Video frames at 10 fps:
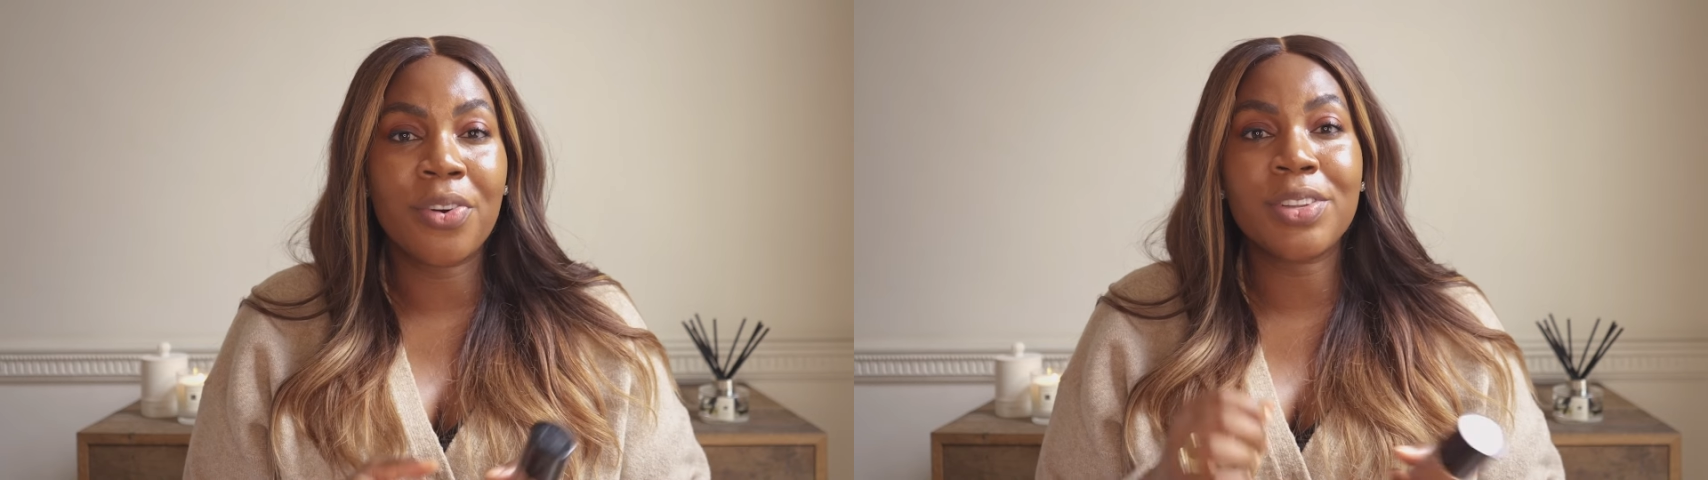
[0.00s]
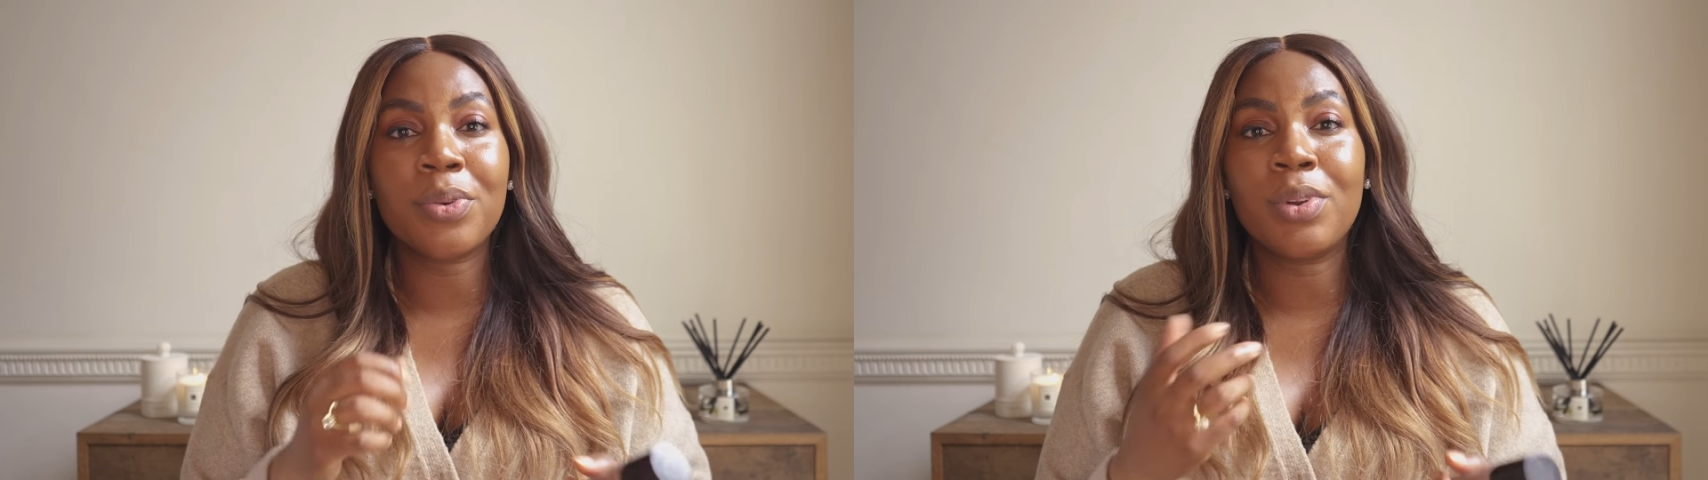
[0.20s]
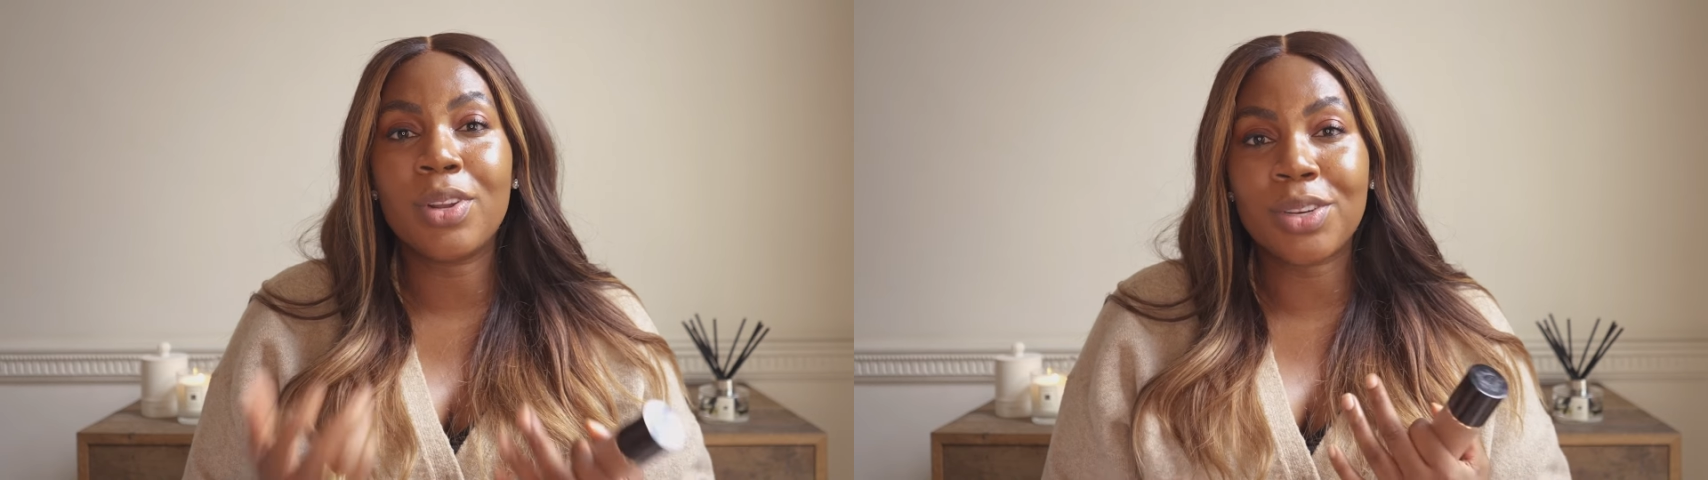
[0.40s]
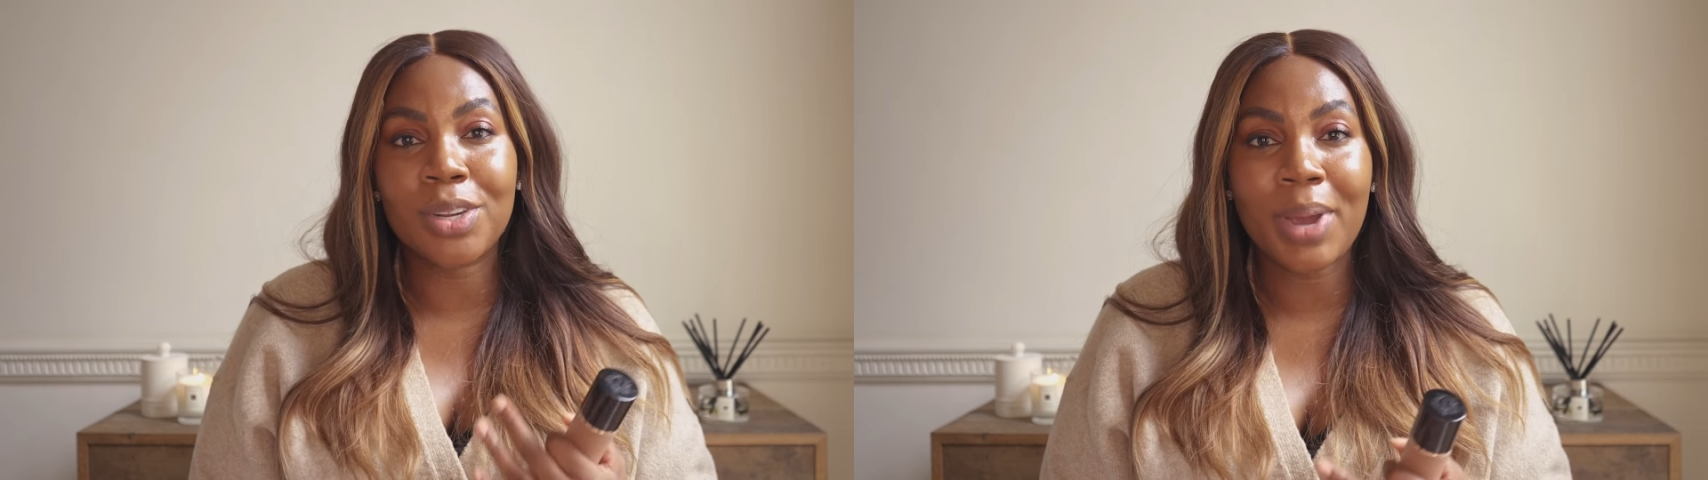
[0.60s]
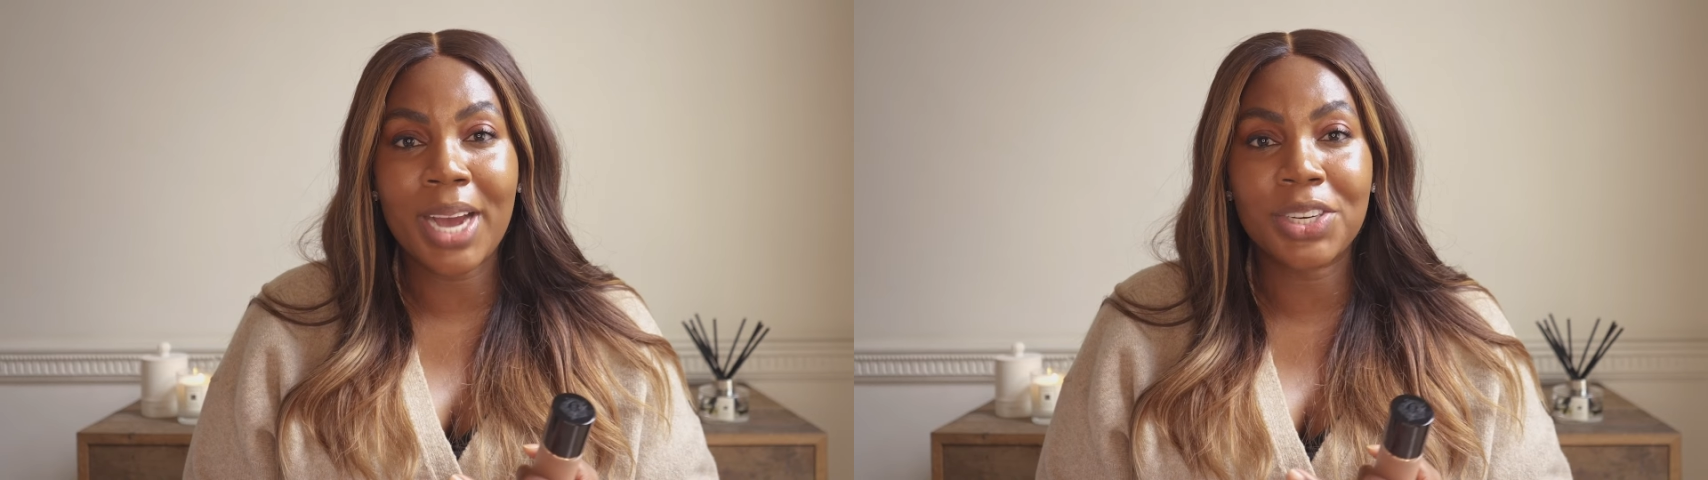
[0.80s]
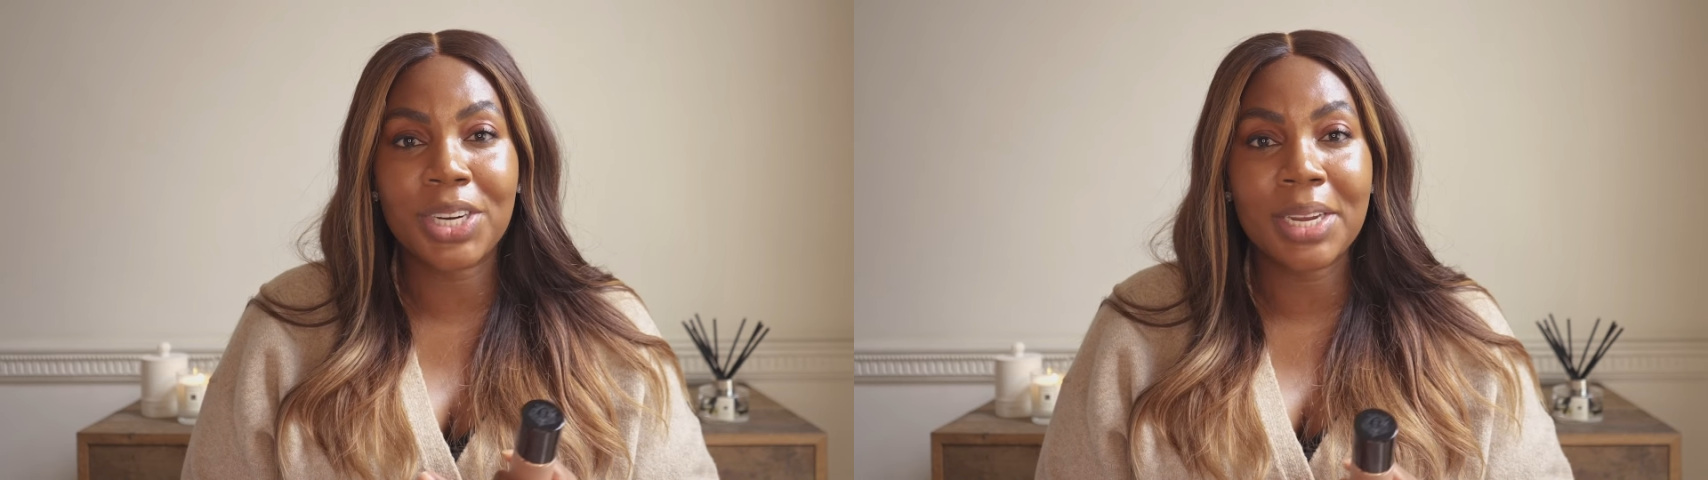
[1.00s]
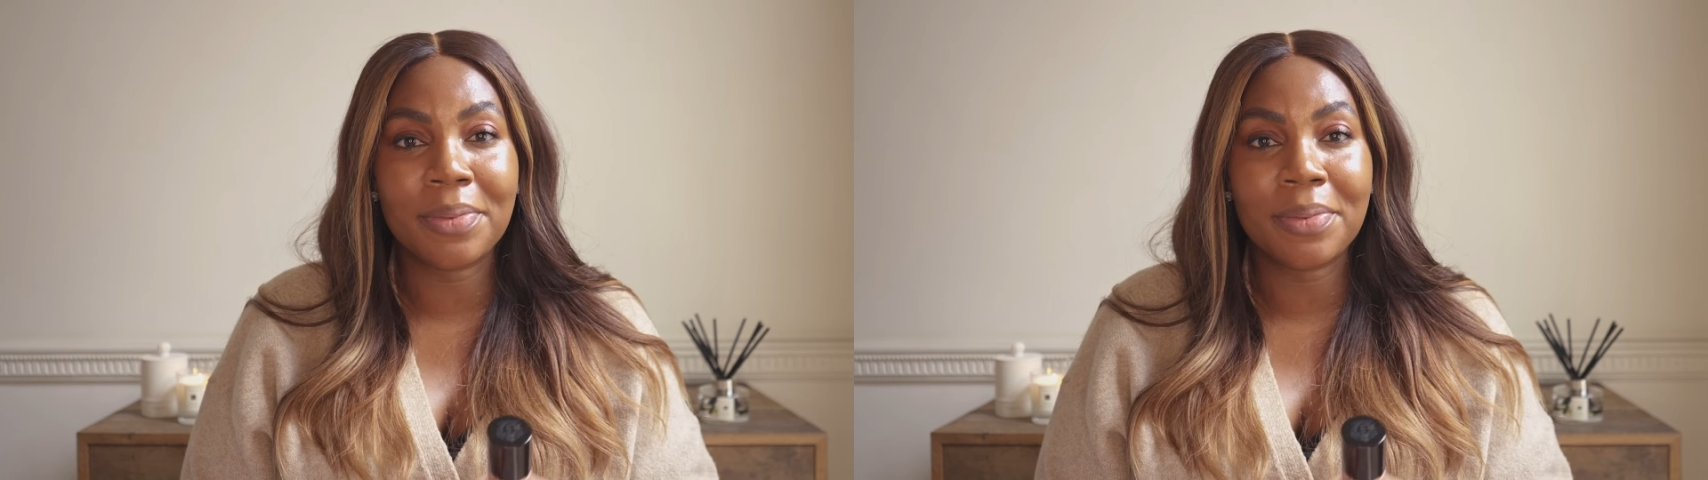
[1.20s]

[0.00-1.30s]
or else it will look too ashy.